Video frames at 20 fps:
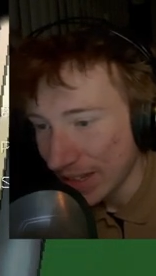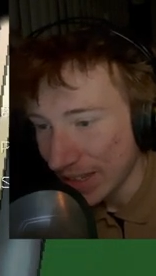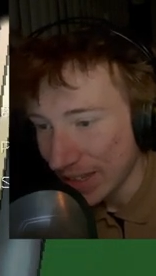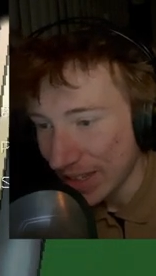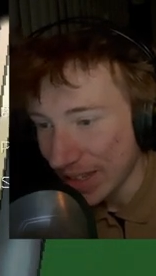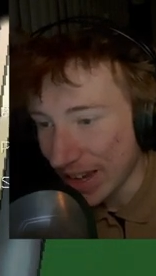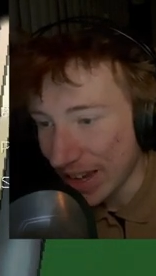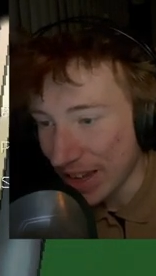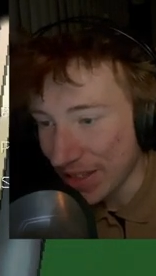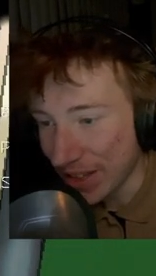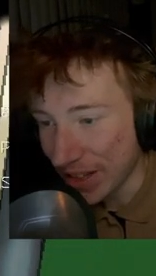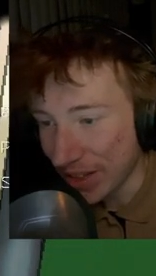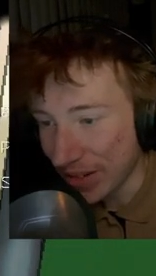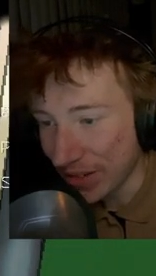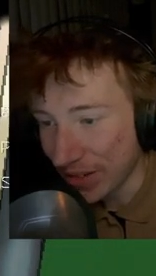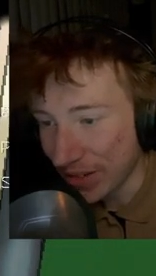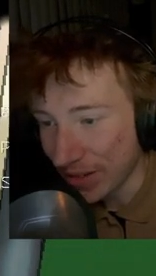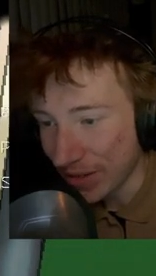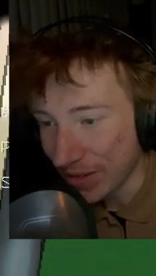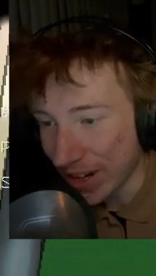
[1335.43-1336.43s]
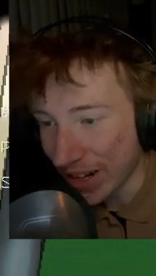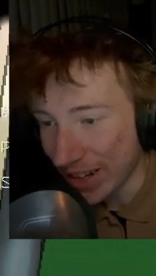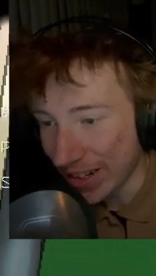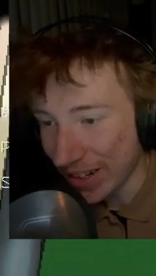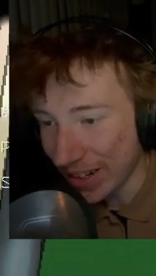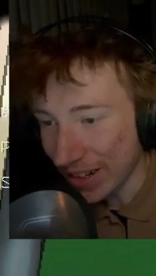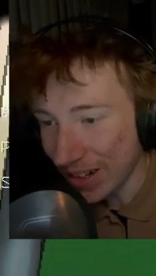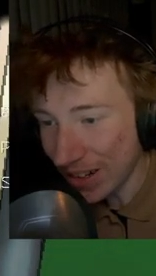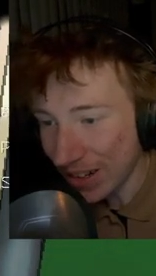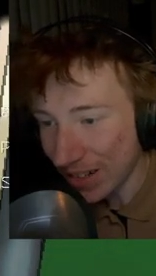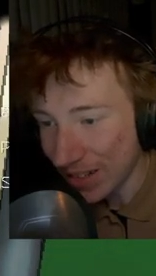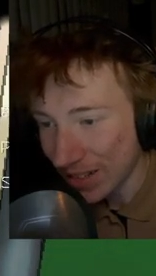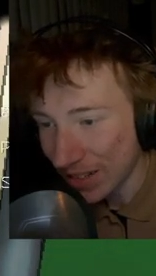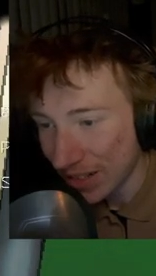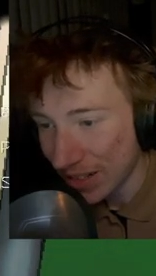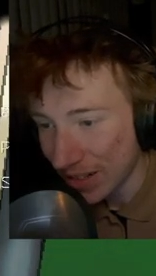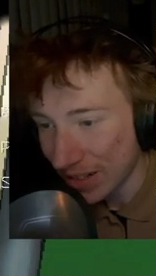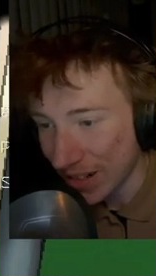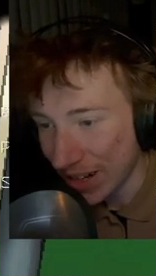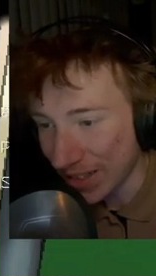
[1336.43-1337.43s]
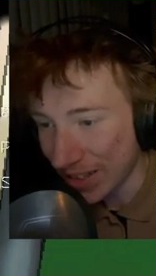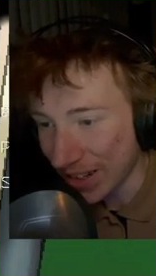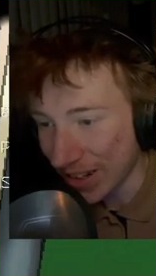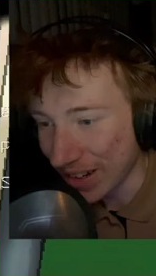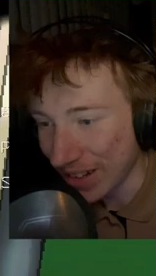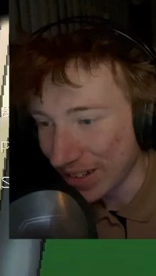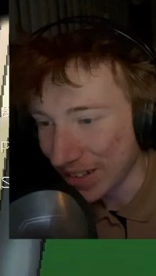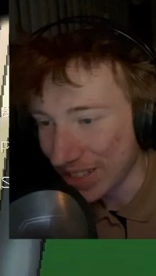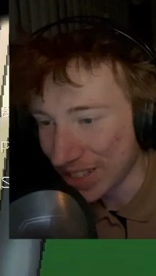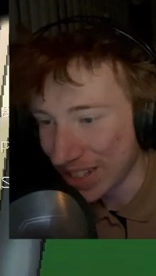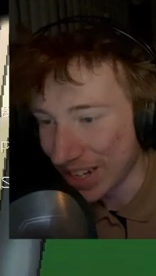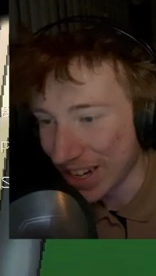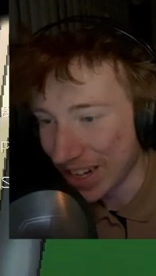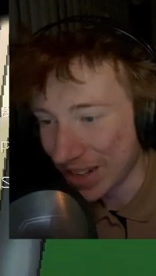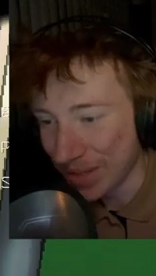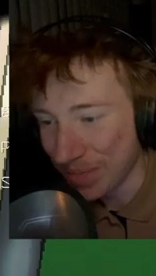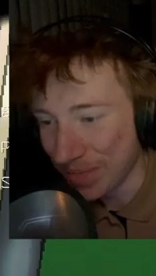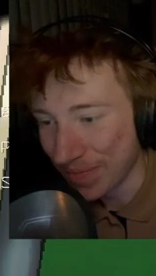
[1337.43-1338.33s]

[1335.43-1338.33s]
Yeah, and then right here? Right there, there's an item.